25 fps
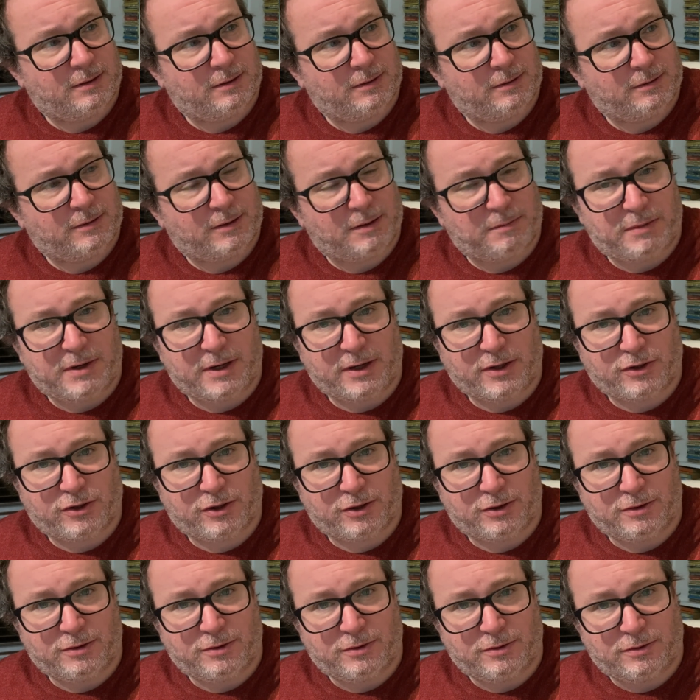
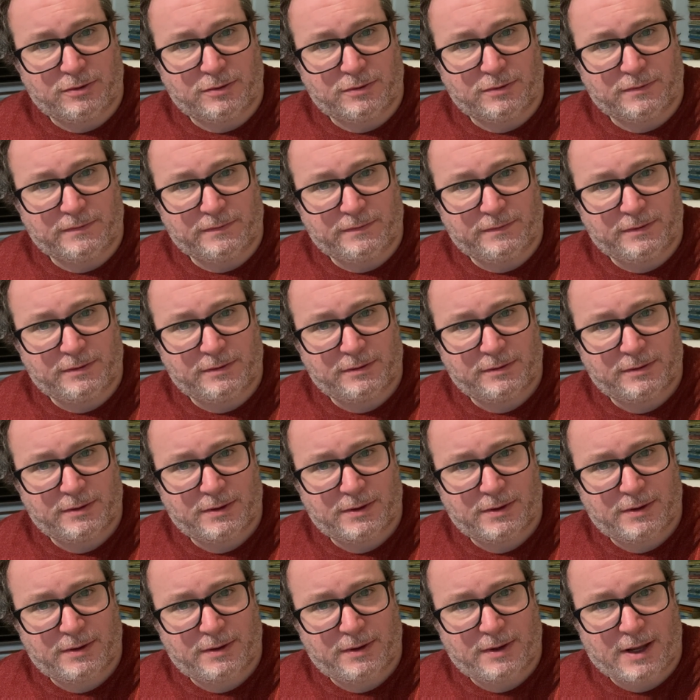depiction of
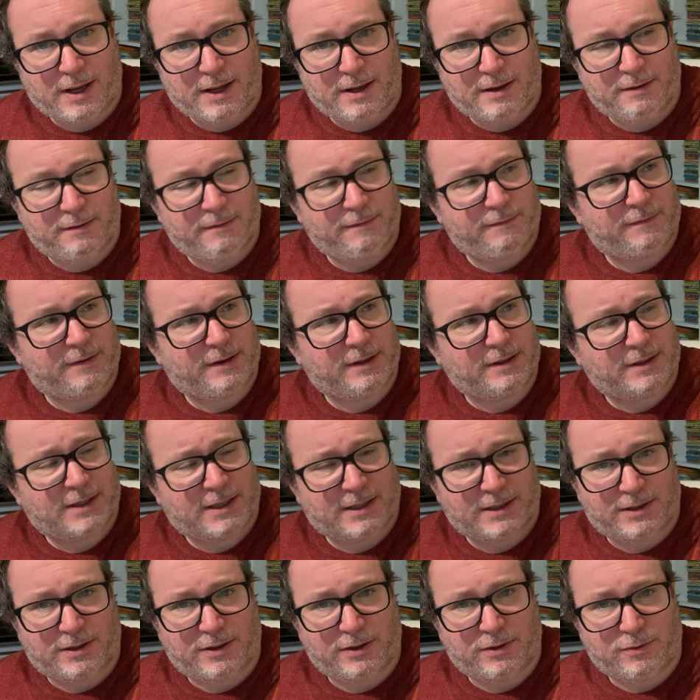a
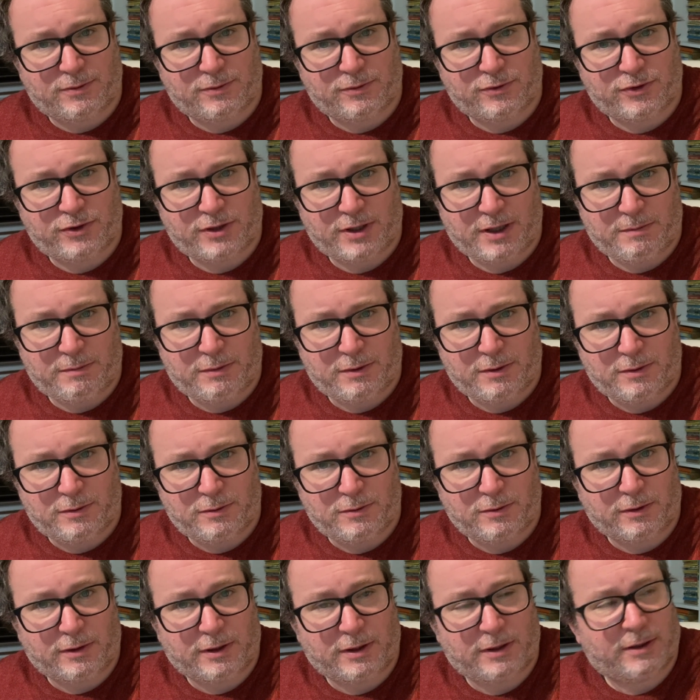fantastical ship
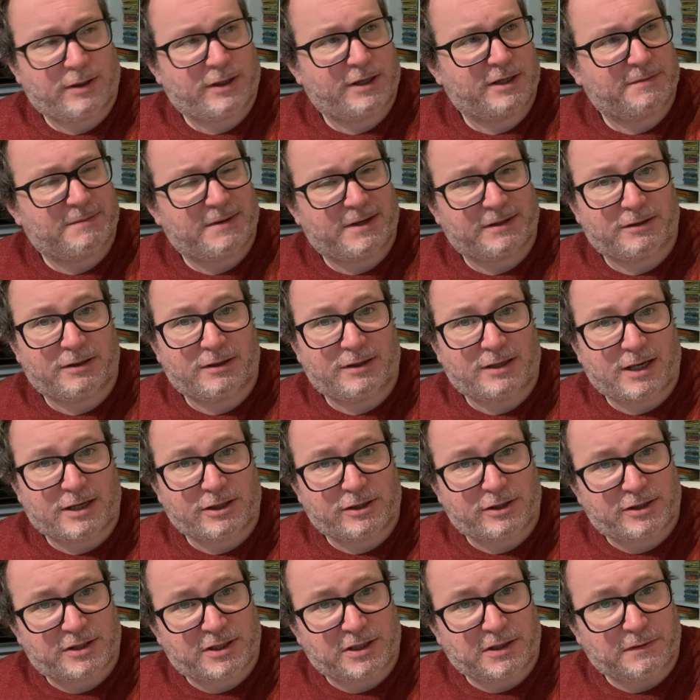looking like it's about to dash
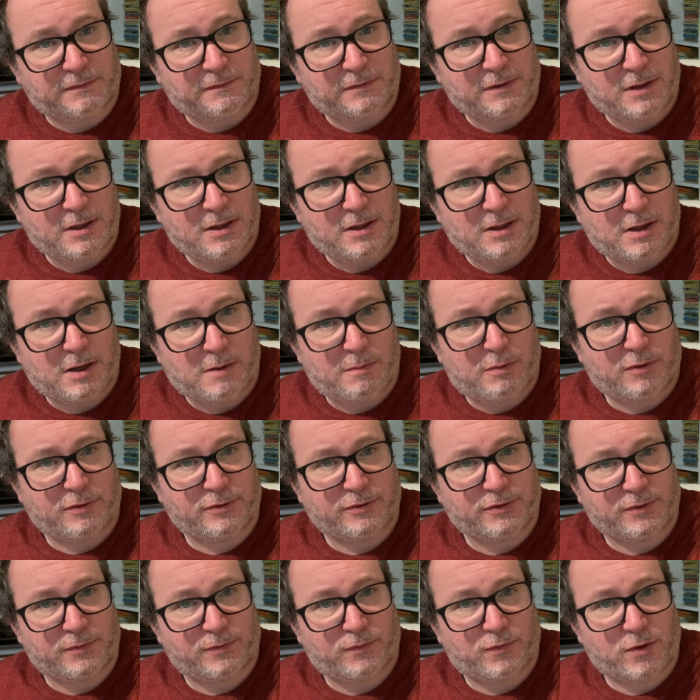itself upon
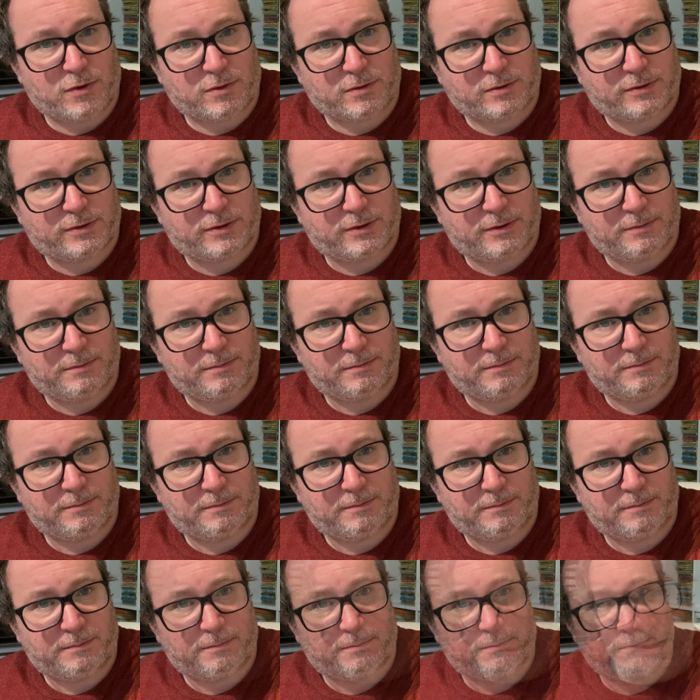some rocks.
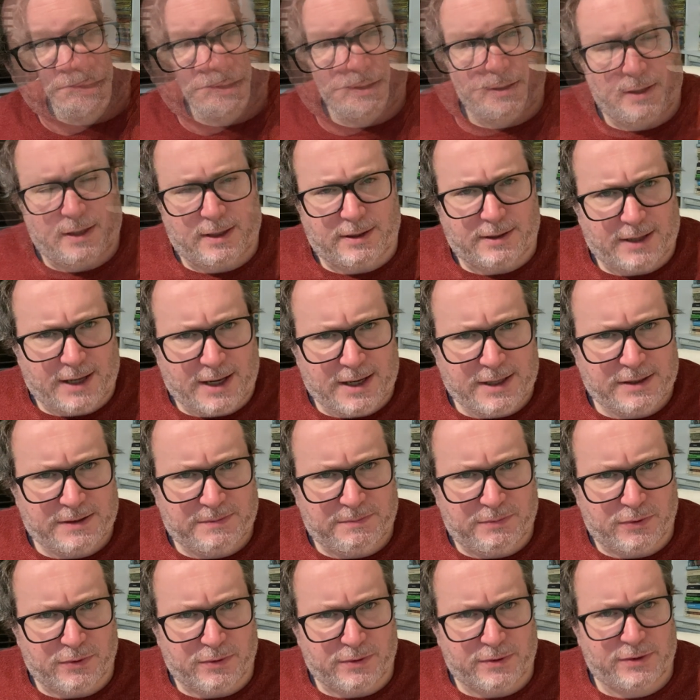And Ace
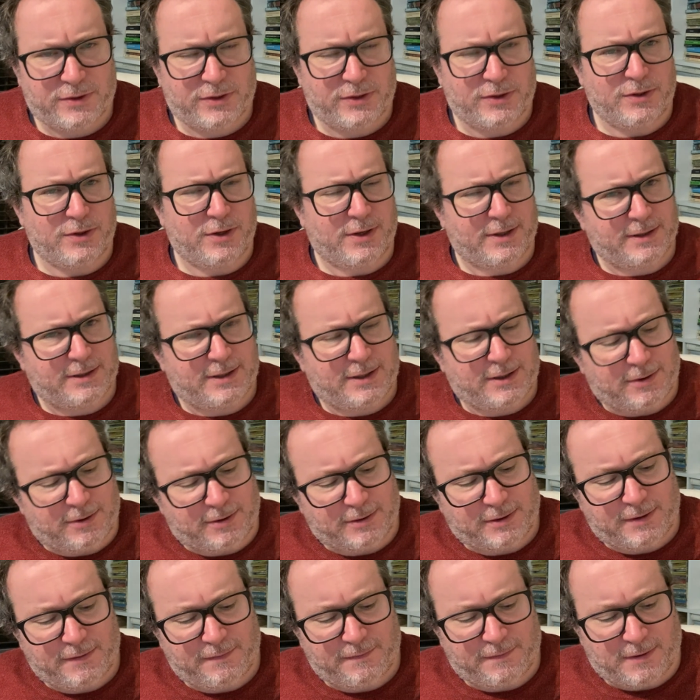Books
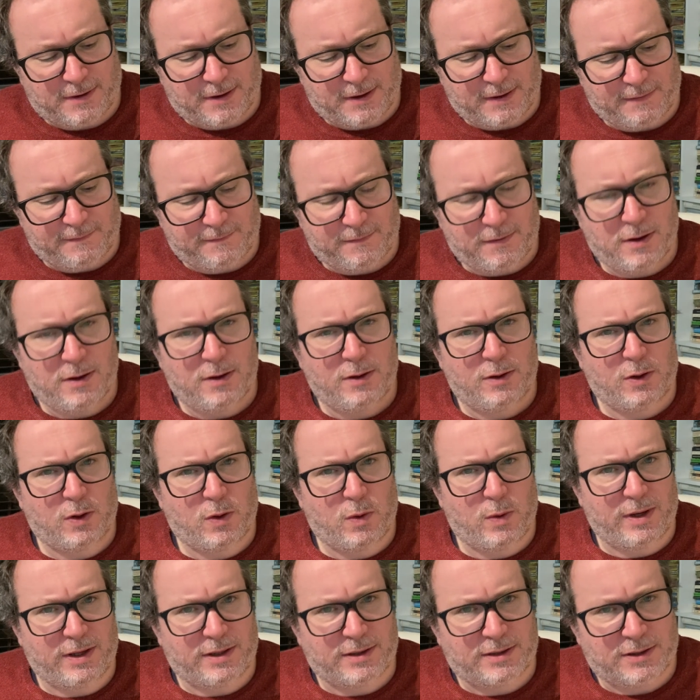1995,
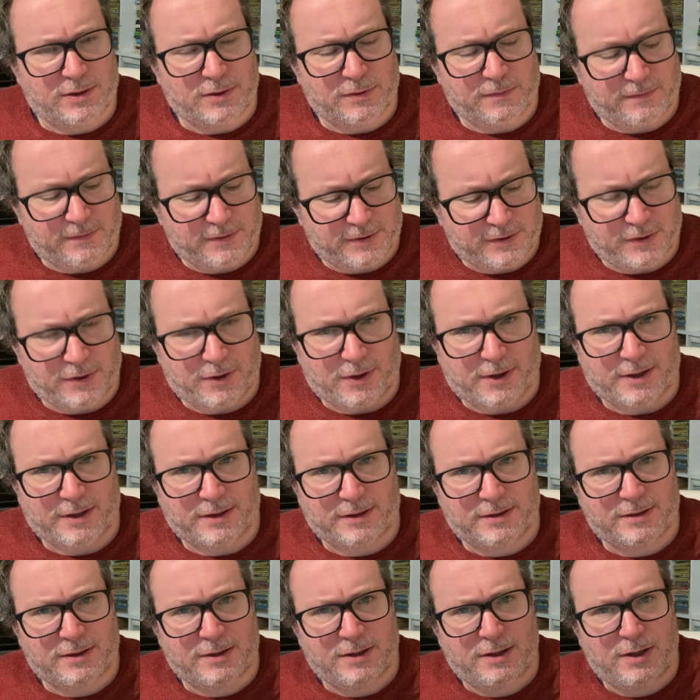Quicksilver's
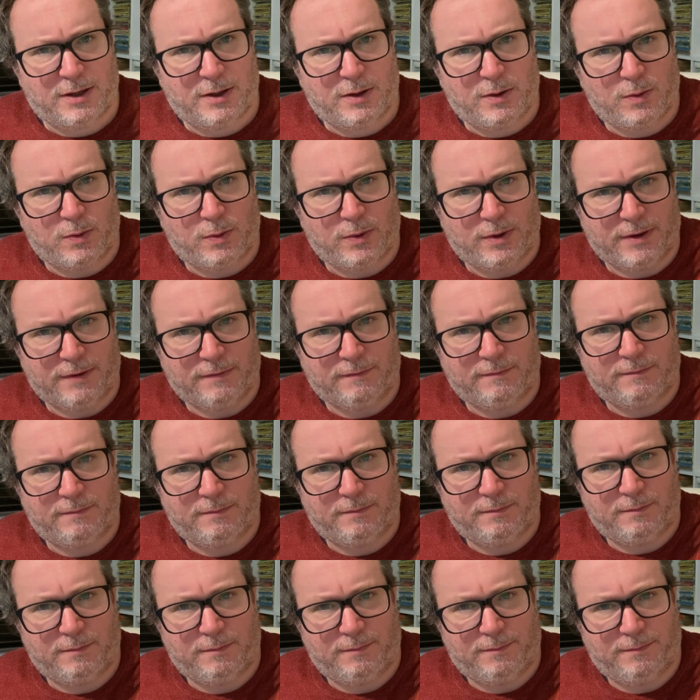Night, with
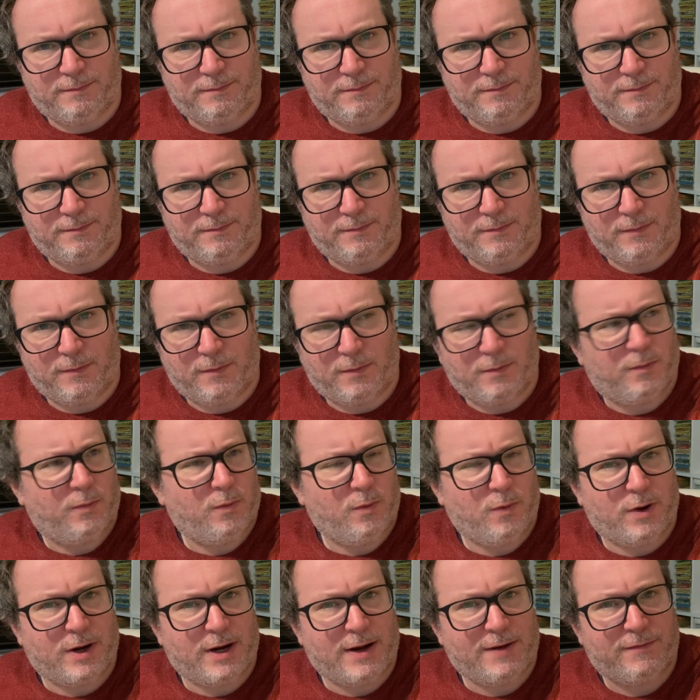
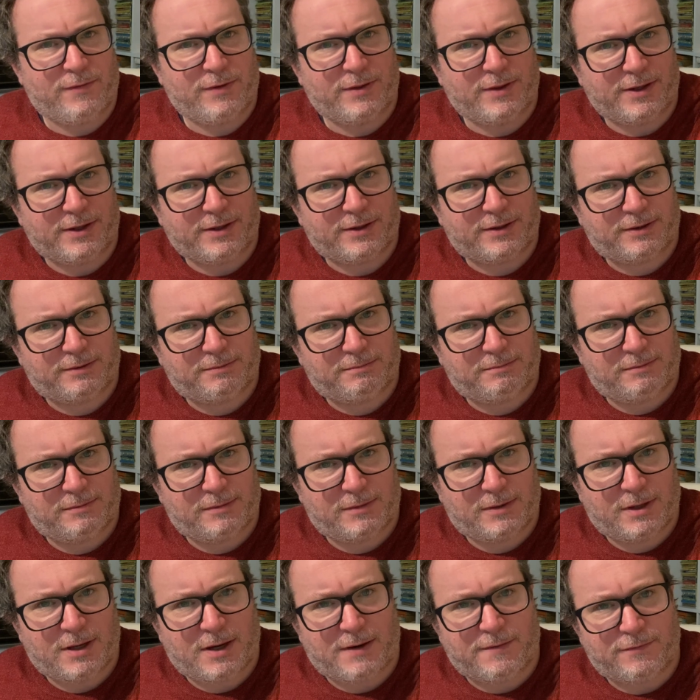whatever this
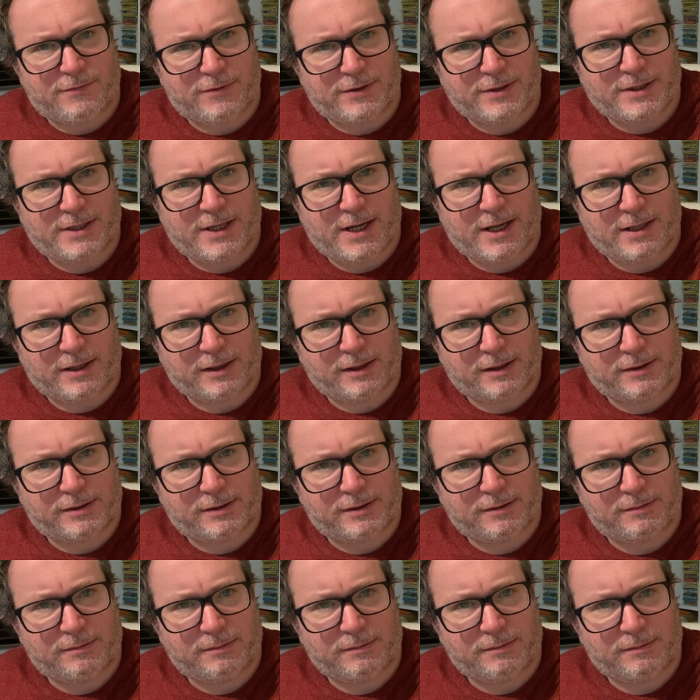cover is telling us.